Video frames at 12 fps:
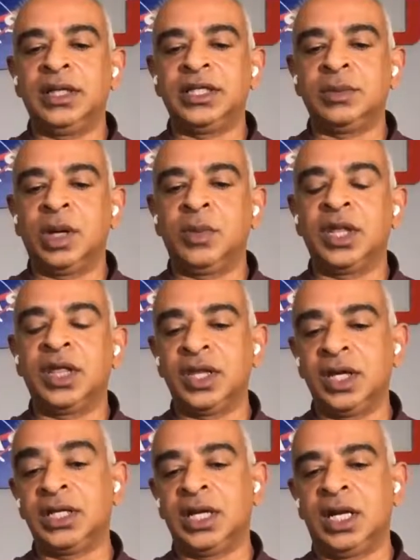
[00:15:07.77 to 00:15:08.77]
in Zimbabwe, the
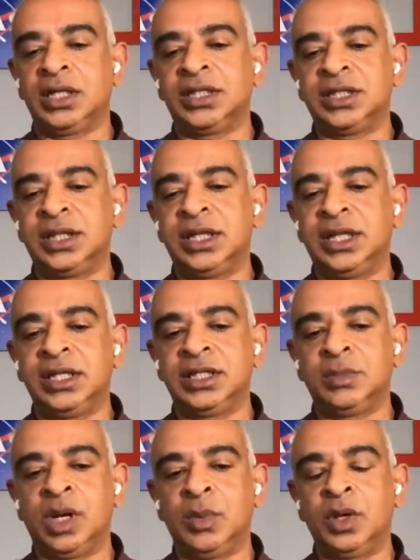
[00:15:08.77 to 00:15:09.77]
third largest city in
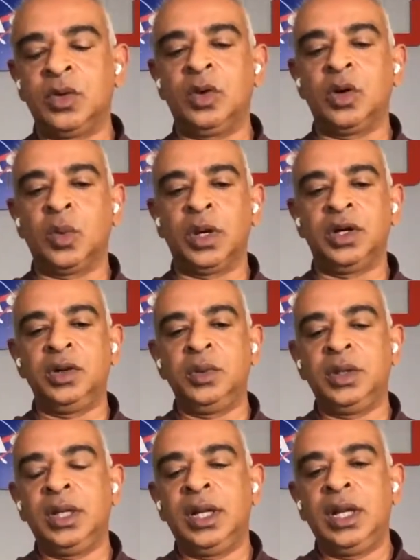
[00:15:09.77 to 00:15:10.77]
Zimbabwe, called Gweru.
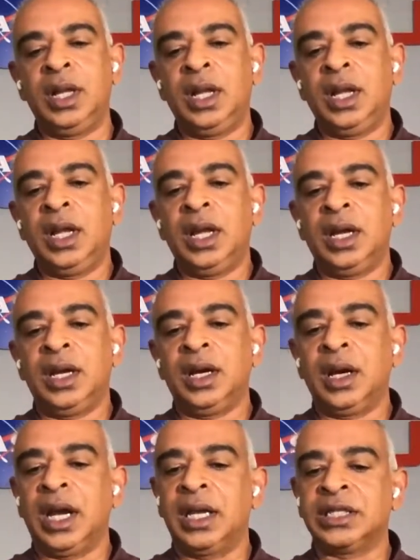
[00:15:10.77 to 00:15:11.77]

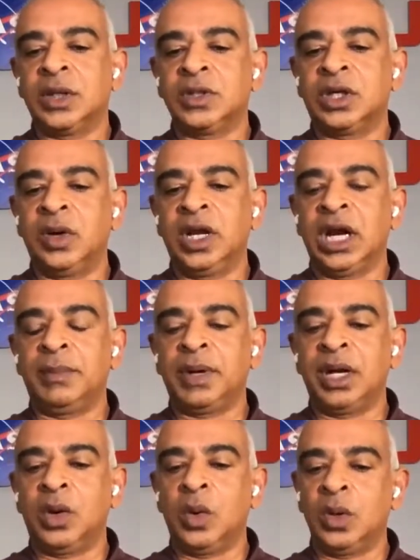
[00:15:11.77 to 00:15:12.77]
As I was growing up,
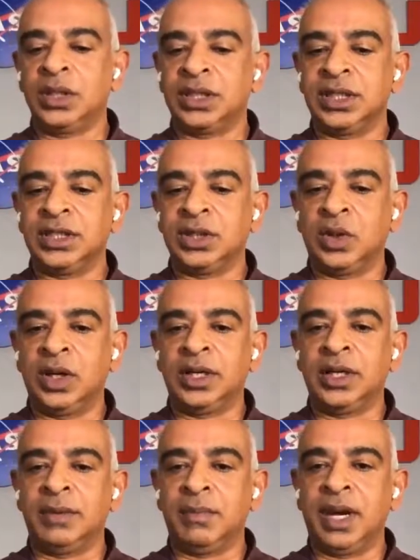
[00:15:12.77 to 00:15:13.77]
I always
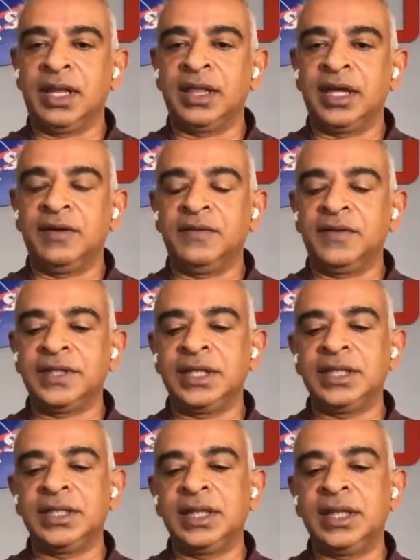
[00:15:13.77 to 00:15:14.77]
enjoyed math and
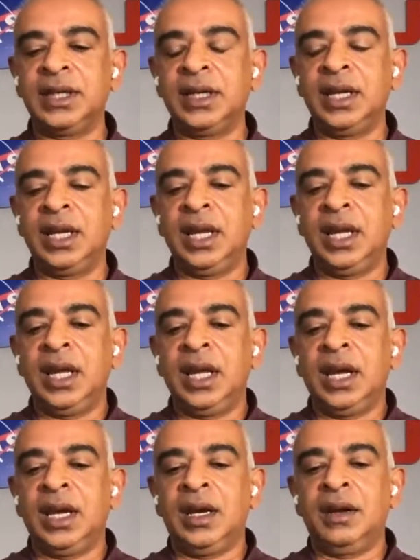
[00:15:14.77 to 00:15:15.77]
physics.
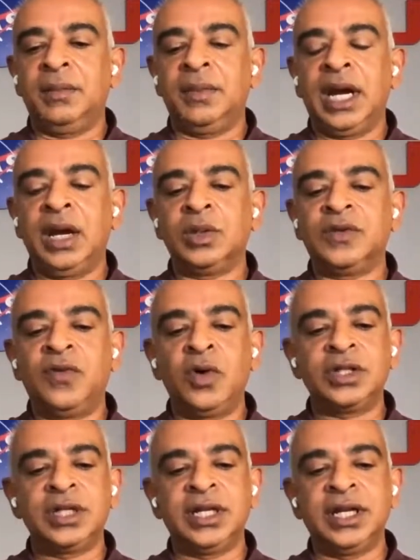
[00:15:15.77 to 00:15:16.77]
I was
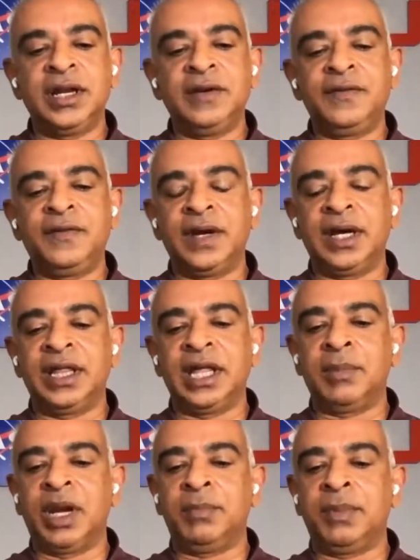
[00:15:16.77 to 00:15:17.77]
fortunate enough
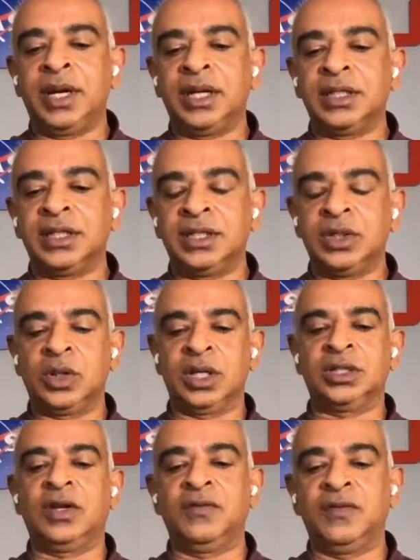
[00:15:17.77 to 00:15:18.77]
that my parents took
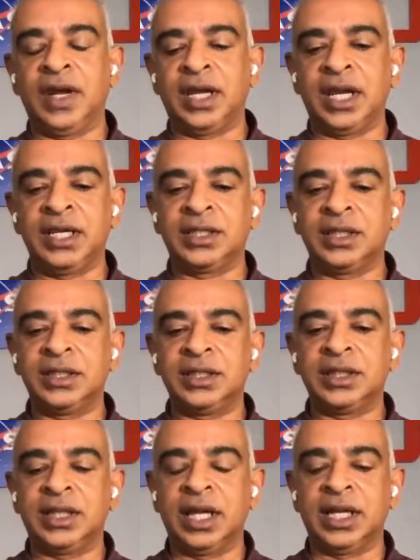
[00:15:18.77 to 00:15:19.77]
us on
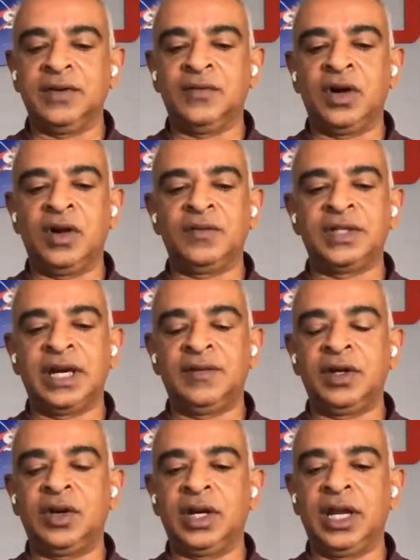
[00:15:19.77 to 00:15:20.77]
vacations that involved
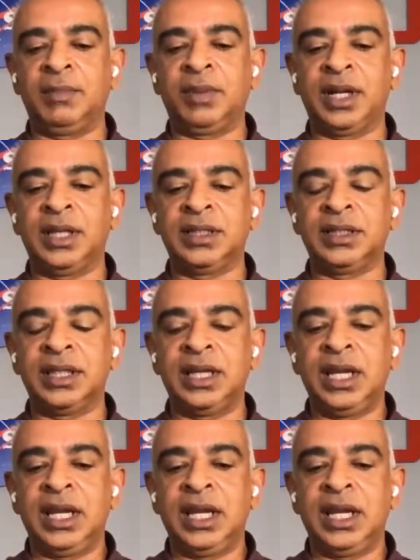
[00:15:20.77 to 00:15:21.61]
traveling on airplanes.